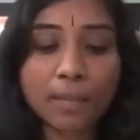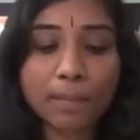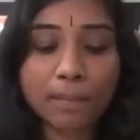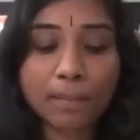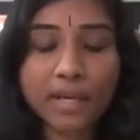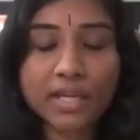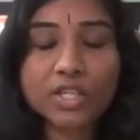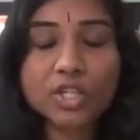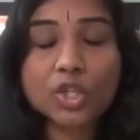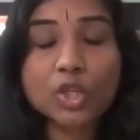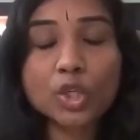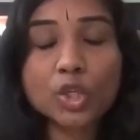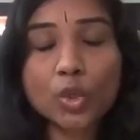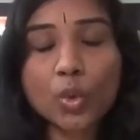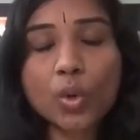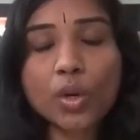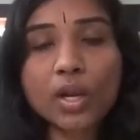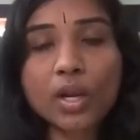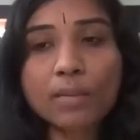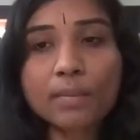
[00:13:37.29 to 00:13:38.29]
But
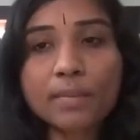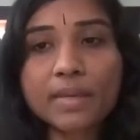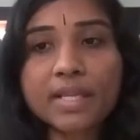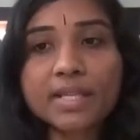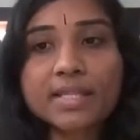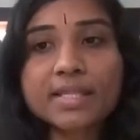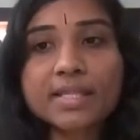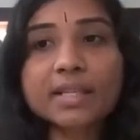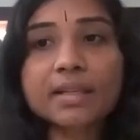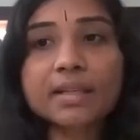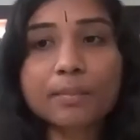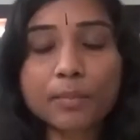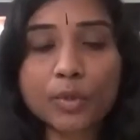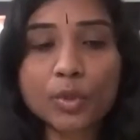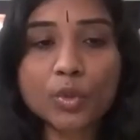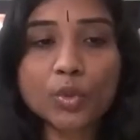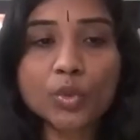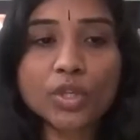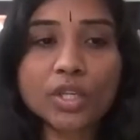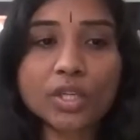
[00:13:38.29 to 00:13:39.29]
yoga means
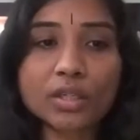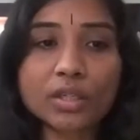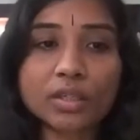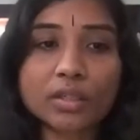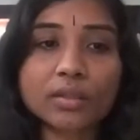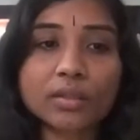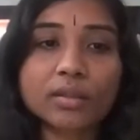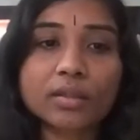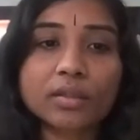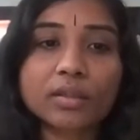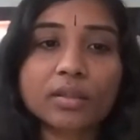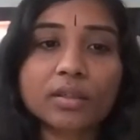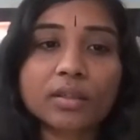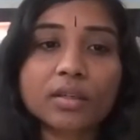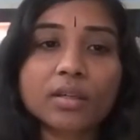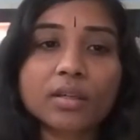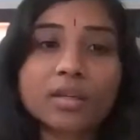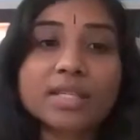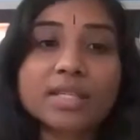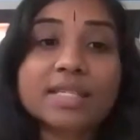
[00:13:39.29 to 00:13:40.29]
communion,
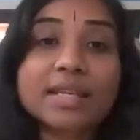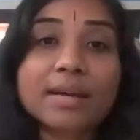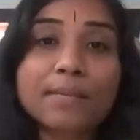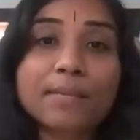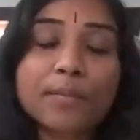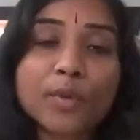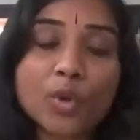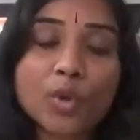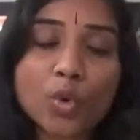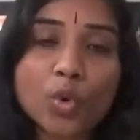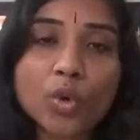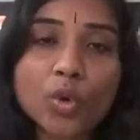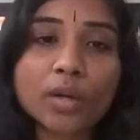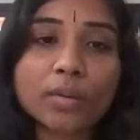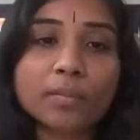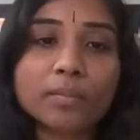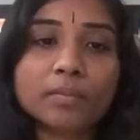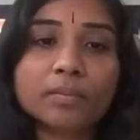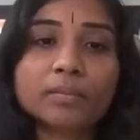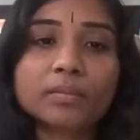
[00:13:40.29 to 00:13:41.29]

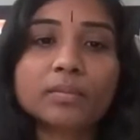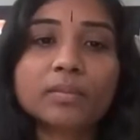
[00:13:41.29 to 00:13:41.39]
samyogam.